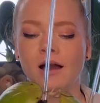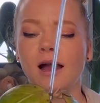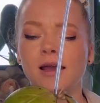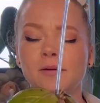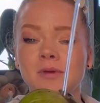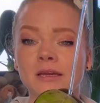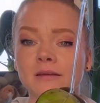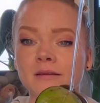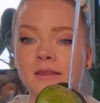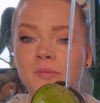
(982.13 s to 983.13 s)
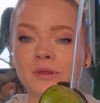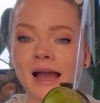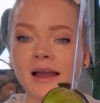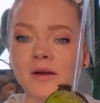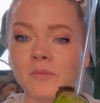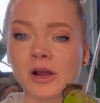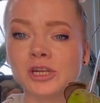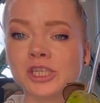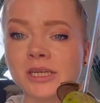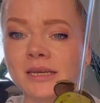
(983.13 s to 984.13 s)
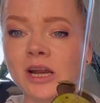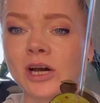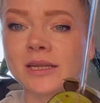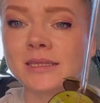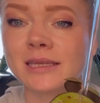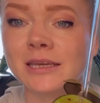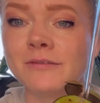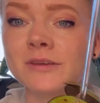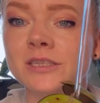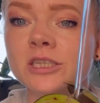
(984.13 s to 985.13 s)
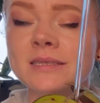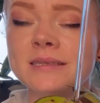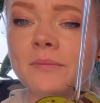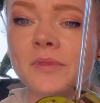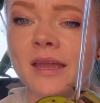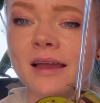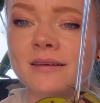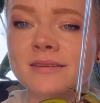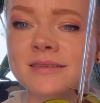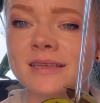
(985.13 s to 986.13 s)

I mean, the black margin on a leaf is just something else.